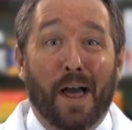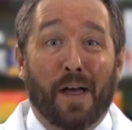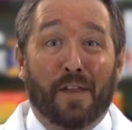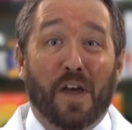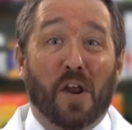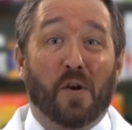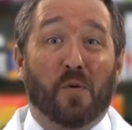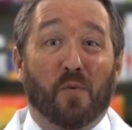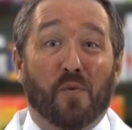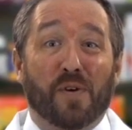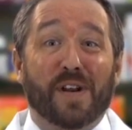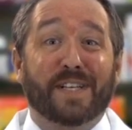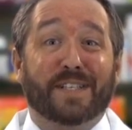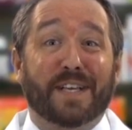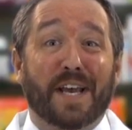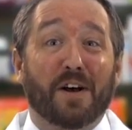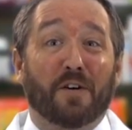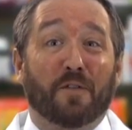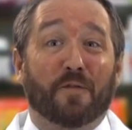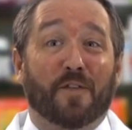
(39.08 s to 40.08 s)
Then
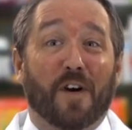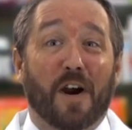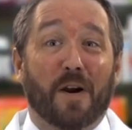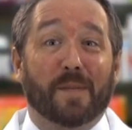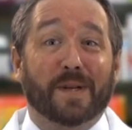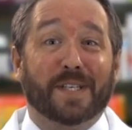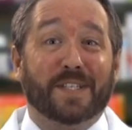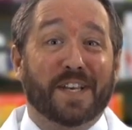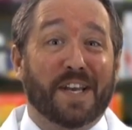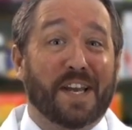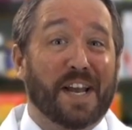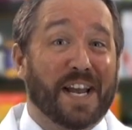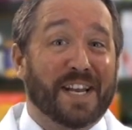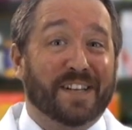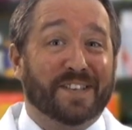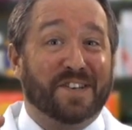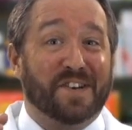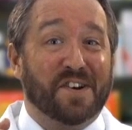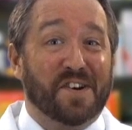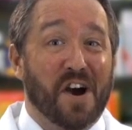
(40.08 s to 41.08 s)
retail pharmacy
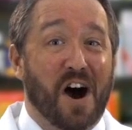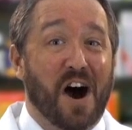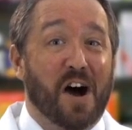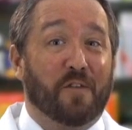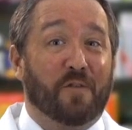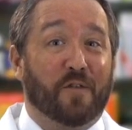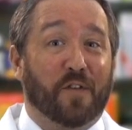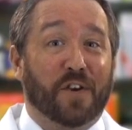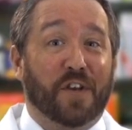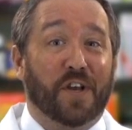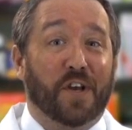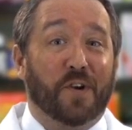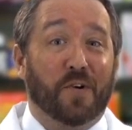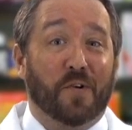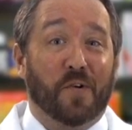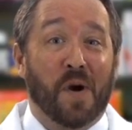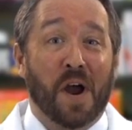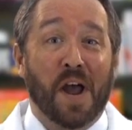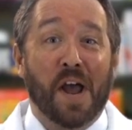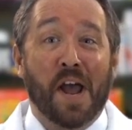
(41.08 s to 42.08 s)
is not for you,